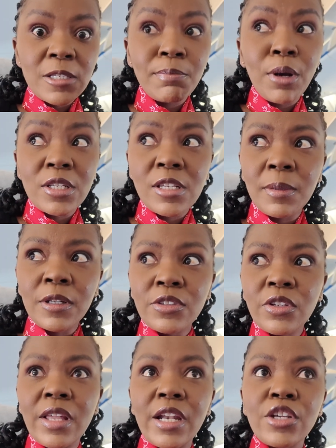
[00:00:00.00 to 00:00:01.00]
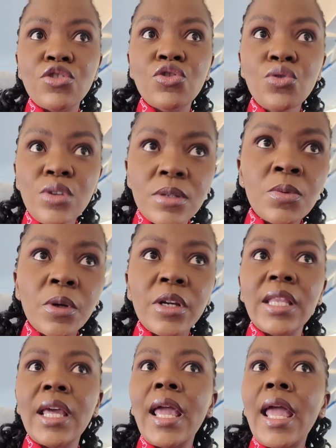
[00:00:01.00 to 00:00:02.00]
as possible, so that as soon as we're
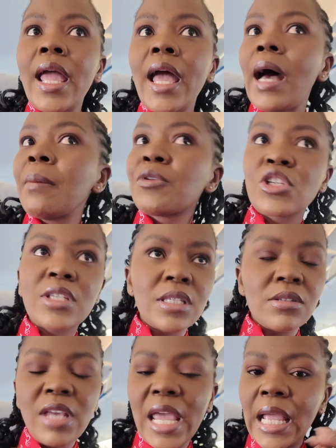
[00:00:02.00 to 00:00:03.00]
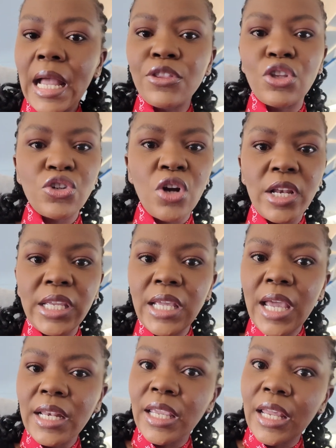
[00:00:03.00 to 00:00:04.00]
in the air, I'm just taking out the
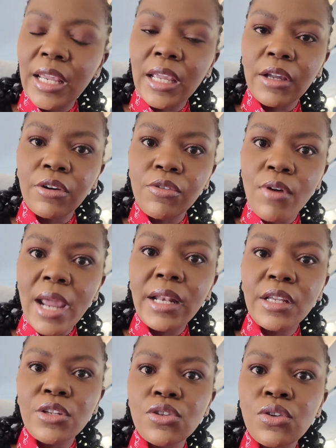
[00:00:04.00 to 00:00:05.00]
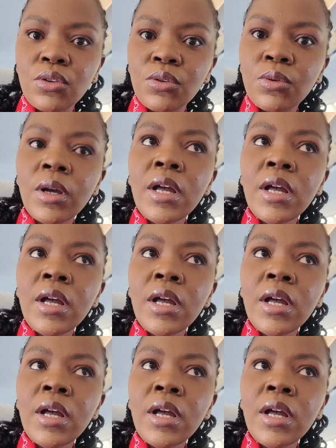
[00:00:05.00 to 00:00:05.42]
trolley and getting right into